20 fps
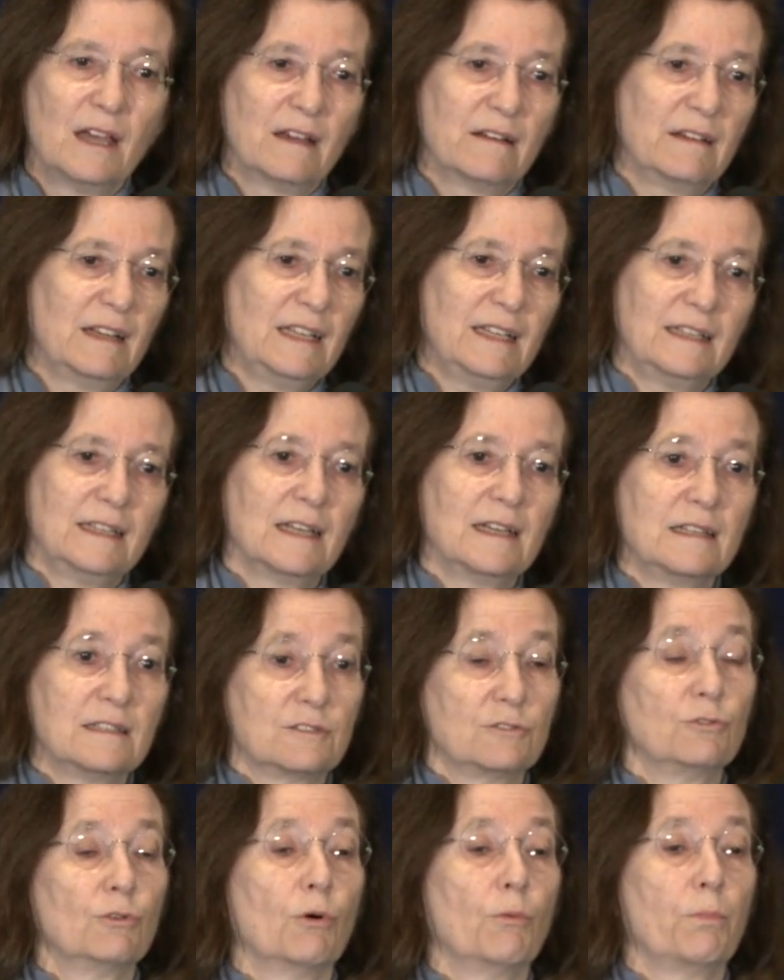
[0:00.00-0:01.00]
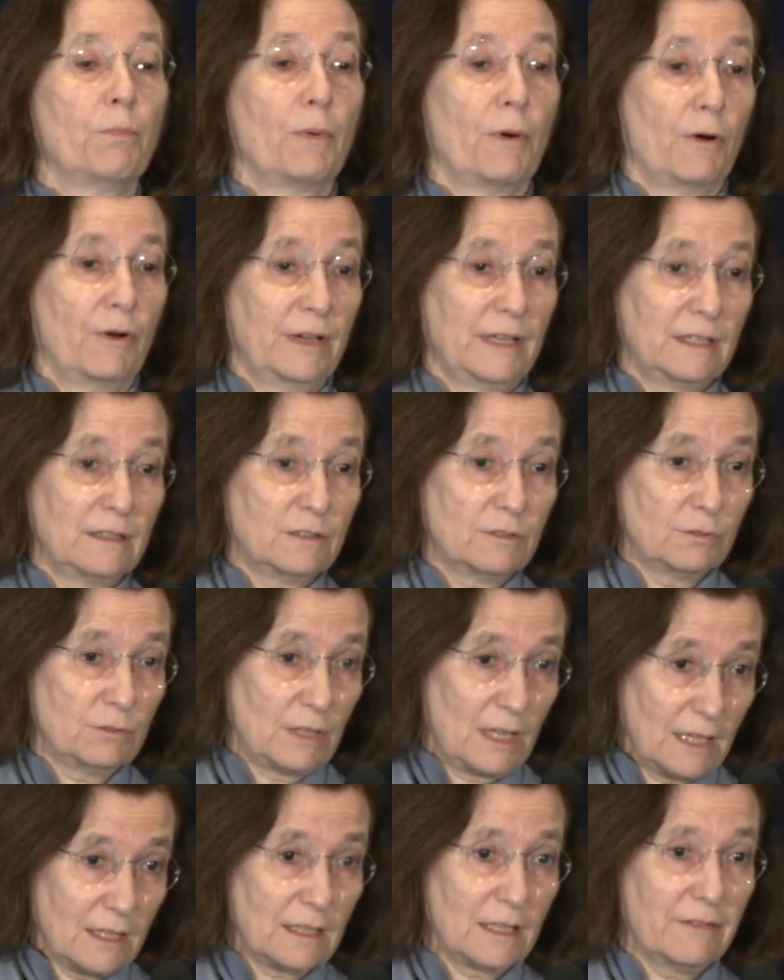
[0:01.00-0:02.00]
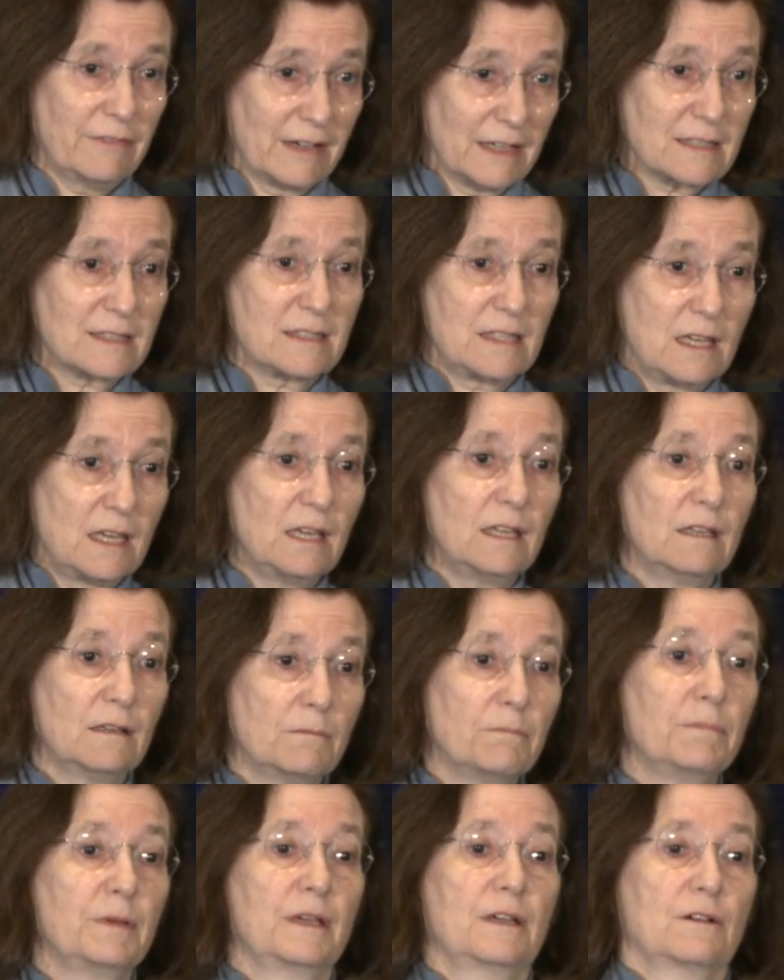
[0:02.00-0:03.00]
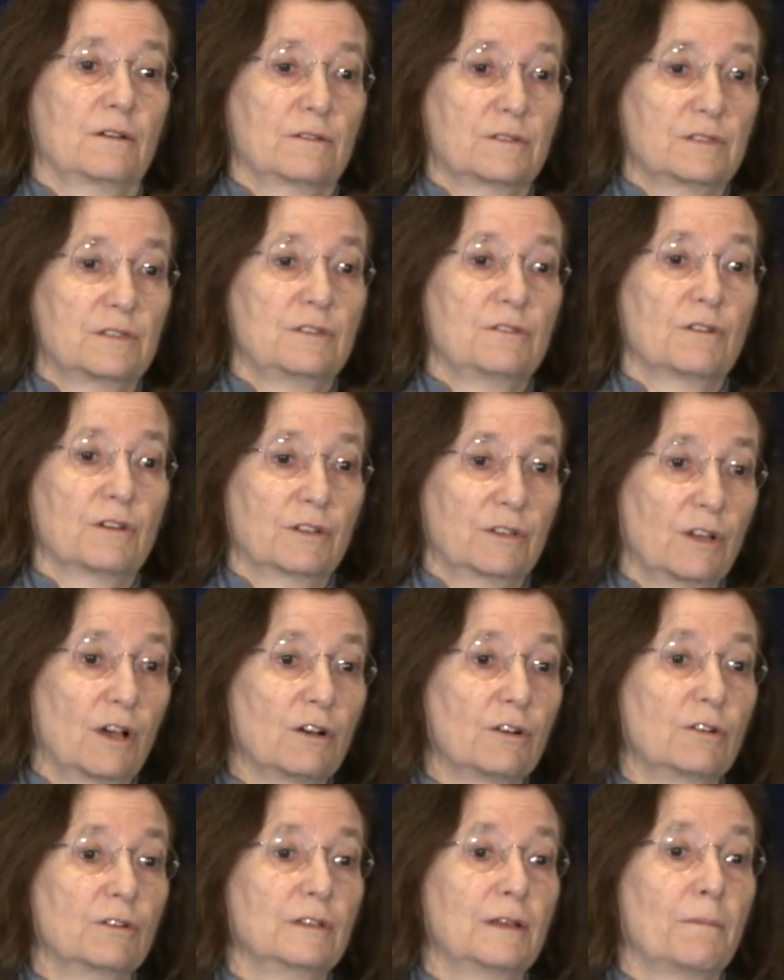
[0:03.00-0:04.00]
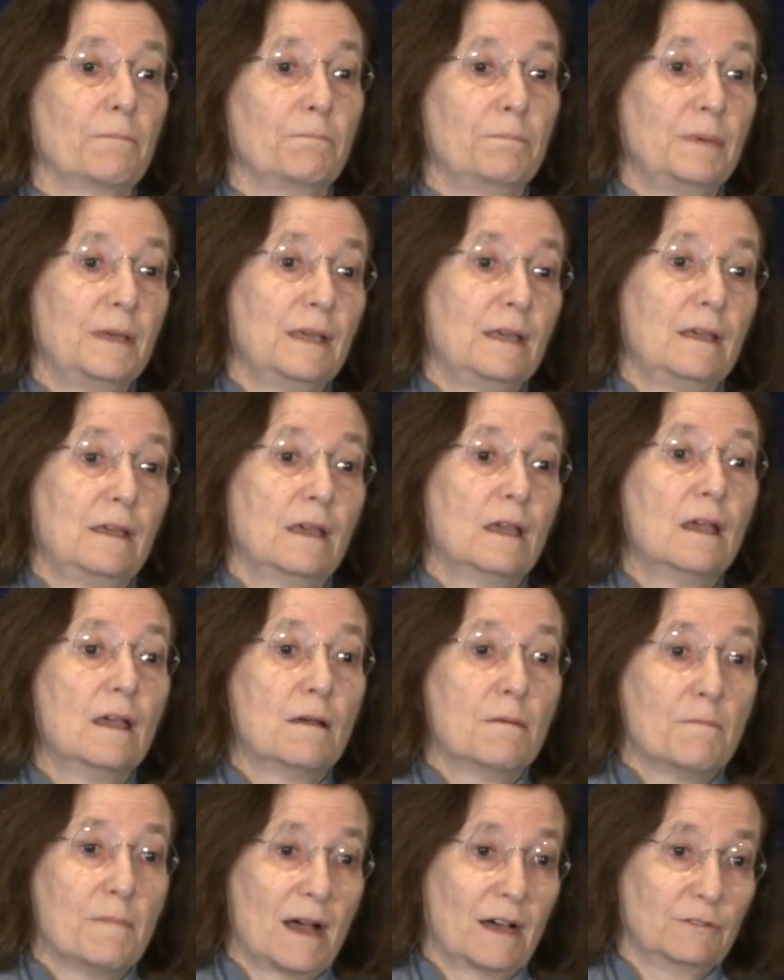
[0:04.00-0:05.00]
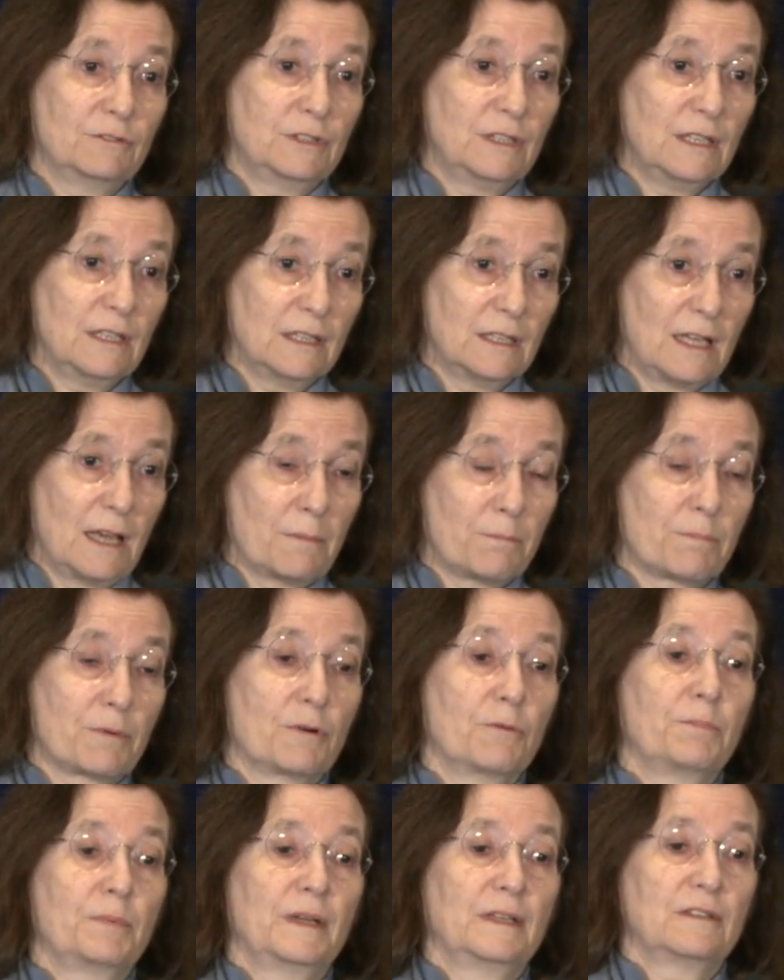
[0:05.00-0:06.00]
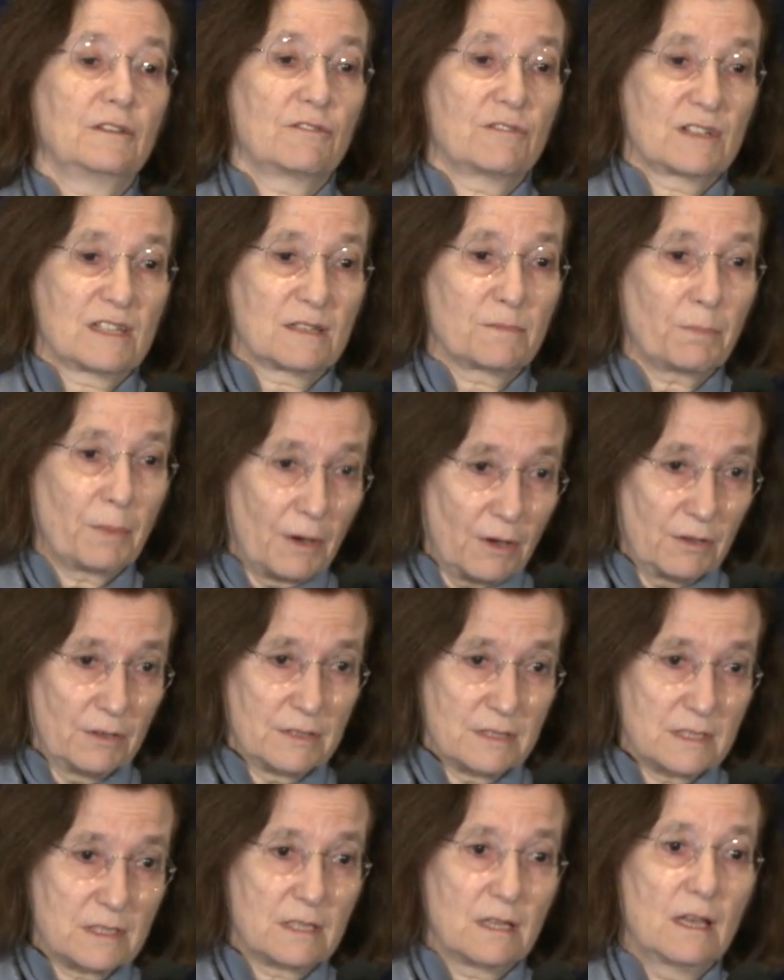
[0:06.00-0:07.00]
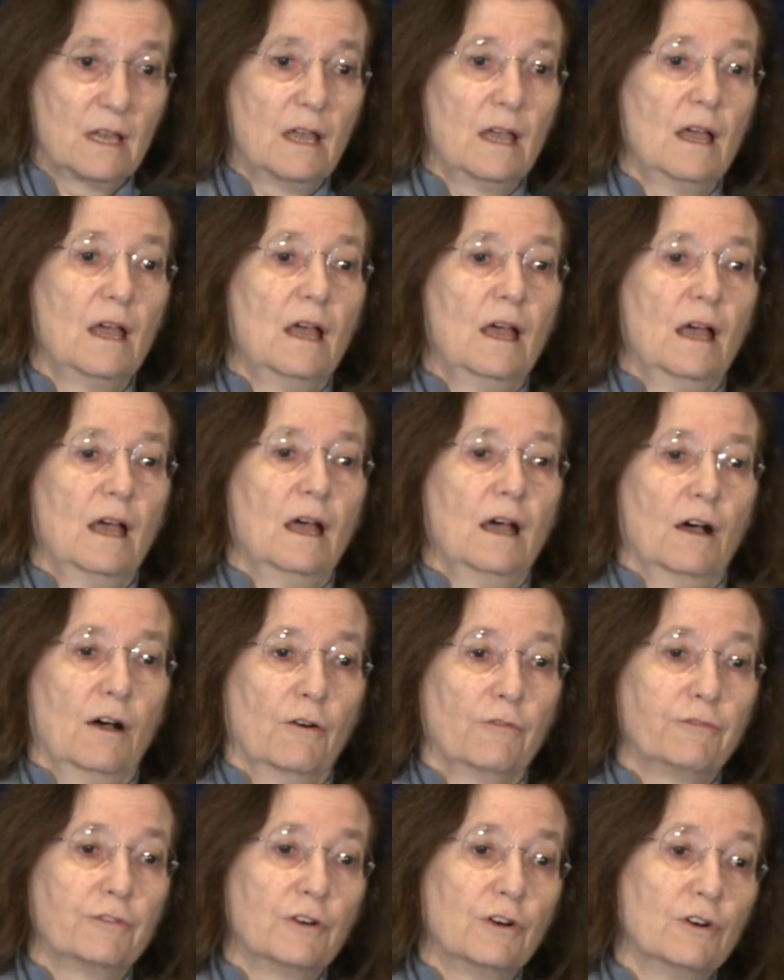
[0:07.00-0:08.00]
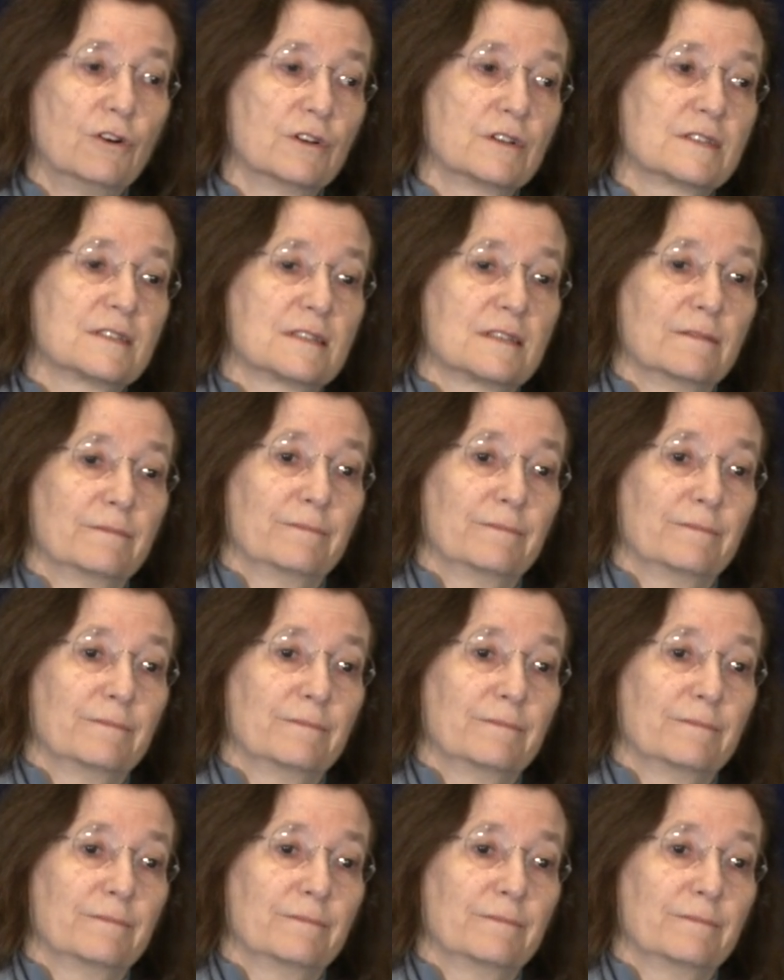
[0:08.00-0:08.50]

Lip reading: really there is no point to take the vaccine because you are not going to be mounting the appropriate response. Of course,